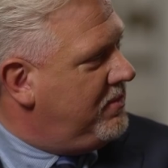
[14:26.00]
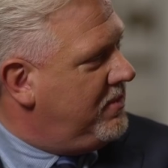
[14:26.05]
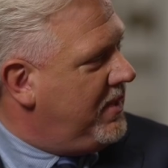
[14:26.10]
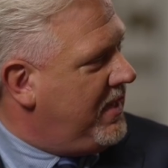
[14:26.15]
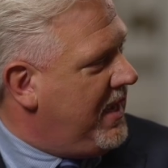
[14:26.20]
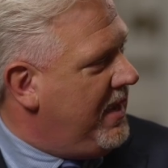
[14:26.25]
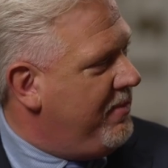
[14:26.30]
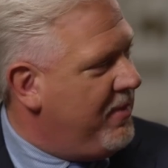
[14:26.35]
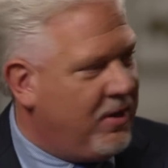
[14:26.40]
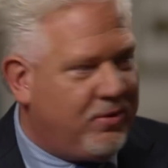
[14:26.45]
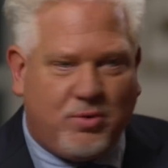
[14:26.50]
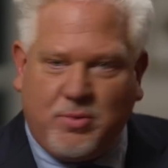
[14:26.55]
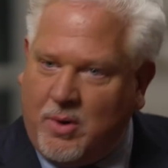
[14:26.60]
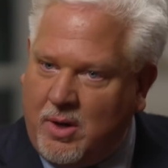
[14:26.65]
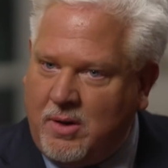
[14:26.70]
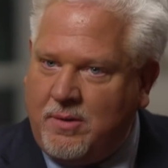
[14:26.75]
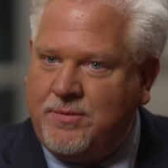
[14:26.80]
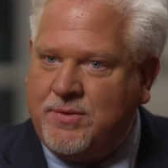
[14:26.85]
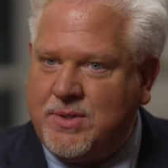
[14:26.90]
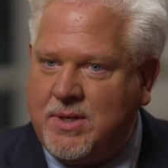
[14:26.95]
that came out
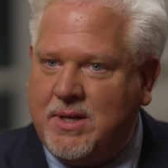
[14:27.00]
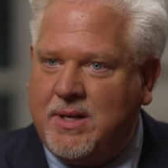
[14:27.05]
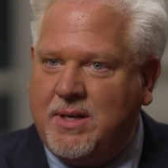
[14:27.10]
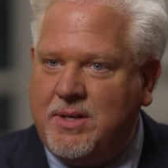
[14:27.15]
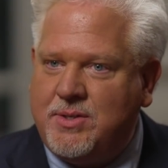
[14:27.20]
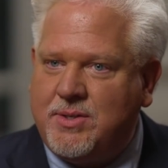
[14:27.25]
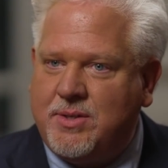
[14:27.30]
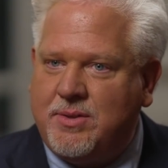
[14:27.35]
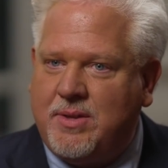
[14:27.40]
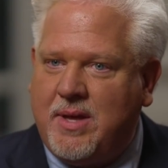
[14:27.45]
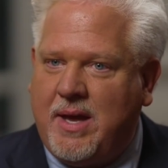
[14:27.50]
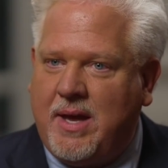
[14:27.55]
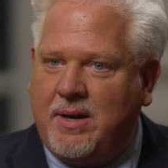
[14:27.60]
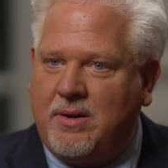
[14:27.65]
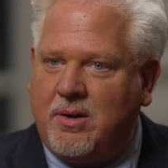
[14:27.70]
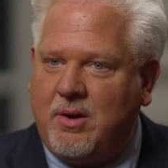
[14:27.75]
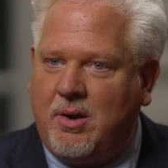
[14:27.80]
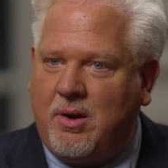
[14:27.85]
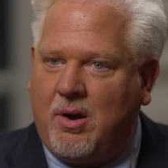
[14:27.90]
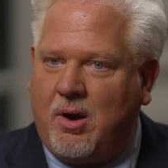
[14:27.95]
12 cities
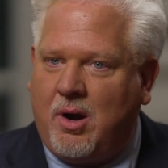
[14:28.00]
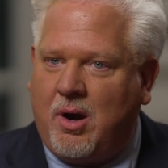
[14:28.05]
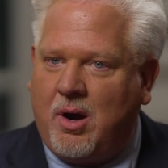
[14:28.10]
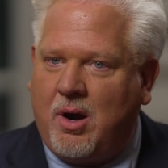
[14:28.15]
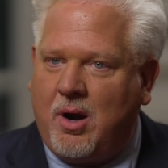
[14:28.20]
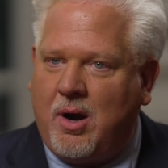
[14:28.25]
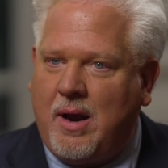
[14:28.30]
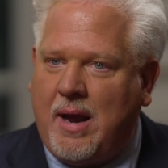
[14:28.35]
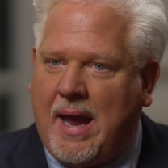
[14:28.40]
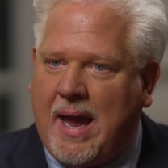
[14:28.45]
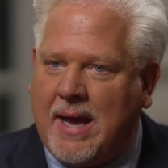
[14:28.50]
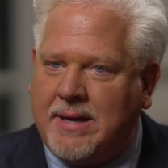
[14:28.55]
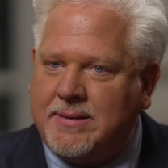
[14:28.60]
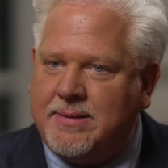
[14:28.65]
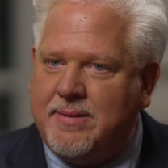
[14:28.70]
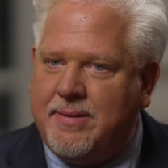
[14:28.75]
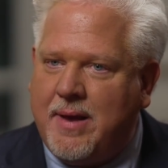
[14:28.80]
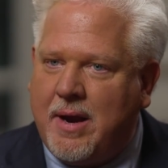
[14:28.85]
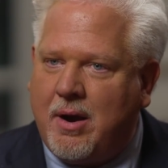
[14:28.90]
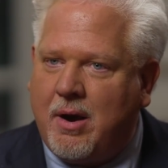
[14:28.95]
that are
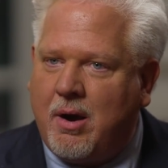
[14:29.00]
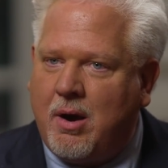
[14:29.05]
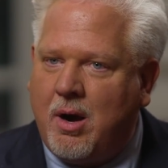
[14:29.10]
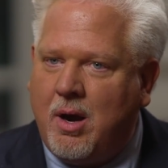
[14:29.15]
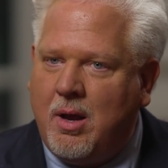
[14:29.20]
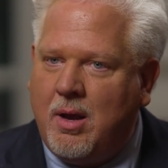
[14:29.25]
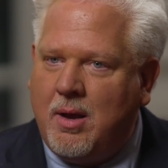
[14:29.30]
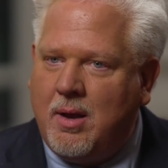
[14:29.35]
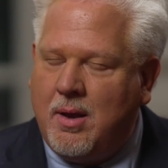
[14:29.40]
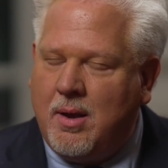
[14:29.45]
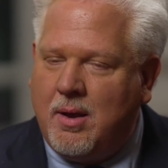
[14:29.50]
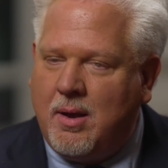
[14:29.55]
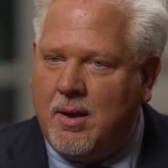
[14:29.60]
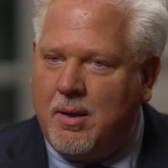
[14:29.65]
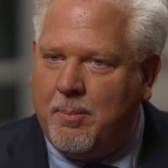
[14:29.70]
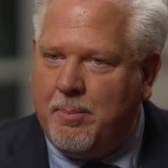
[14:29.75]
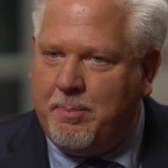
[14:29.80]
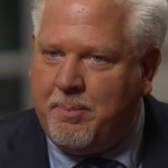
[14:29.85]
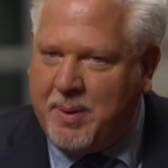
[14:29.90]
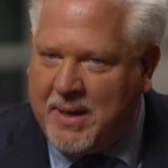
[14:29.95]
at their
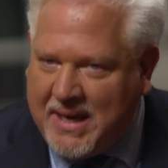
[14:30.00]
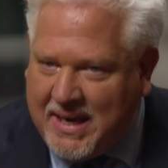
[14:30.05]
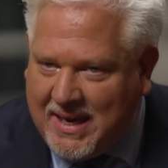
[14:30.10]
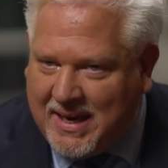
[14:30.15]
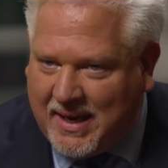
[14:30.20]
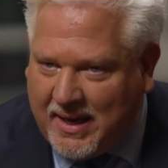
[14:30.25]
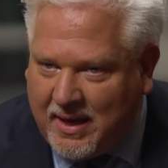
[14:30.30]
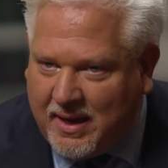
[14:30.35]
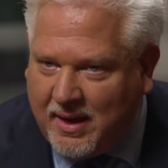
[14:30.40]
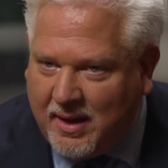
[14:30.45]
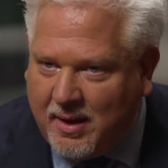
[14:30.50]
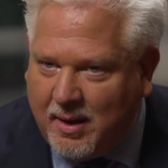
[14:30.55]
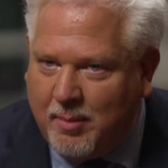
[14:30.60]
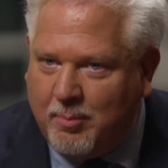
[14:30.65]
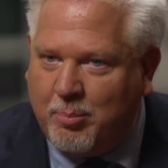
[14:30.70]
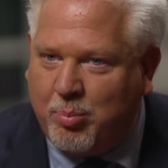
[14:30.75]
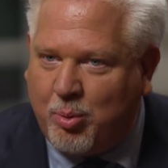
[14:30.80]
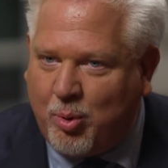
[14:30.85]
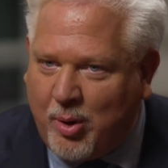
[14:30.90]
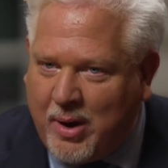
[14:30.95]
breaking, peak yeah,
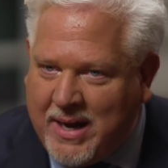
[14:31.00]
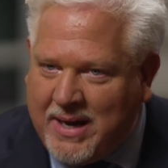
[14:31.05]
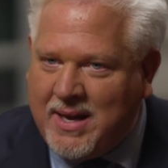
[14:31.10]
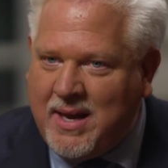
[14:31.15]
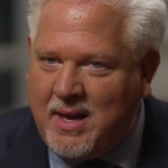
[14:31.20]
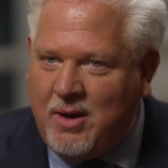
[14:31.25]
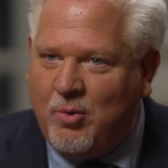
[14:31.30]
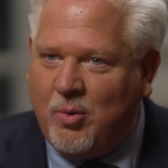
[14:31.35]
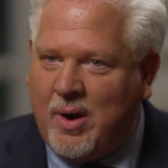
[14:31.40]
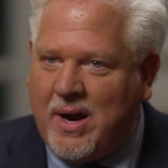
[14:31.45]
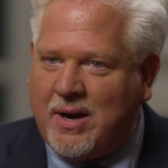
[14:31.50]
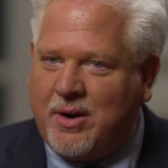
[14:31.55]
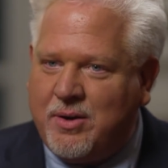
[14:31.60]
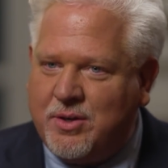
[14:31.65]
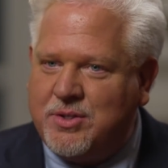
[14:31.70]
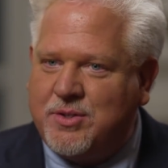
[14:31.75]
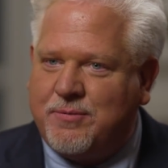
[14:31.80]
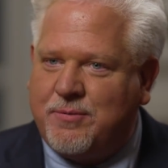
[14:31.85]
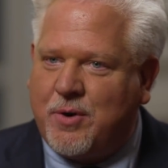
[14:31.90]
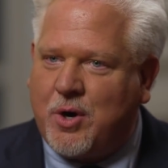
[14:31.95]
right. breaking
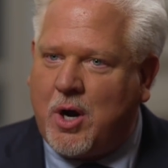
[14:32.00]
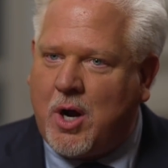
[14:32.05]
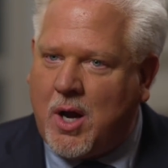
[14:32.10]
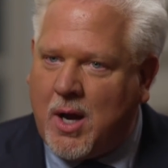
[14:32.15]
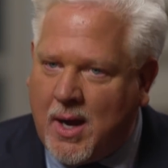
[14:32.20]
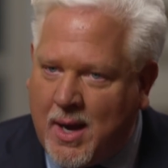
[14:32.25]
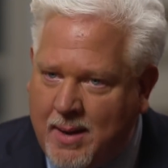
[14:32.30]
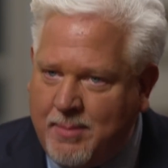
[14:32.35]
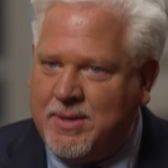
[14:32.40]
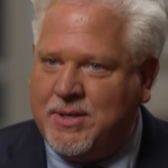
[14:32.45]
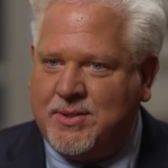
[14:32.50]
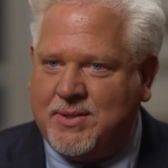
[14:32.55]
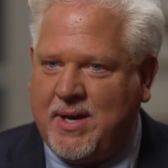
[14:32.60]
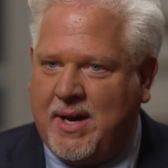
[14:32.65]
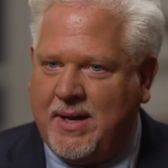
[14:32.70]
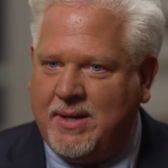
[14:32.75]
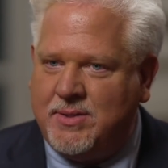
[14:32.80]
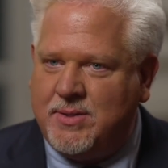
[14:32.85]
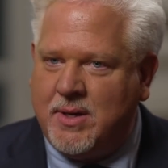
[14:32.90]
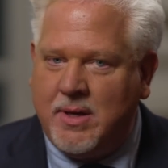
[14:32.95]
records for homicides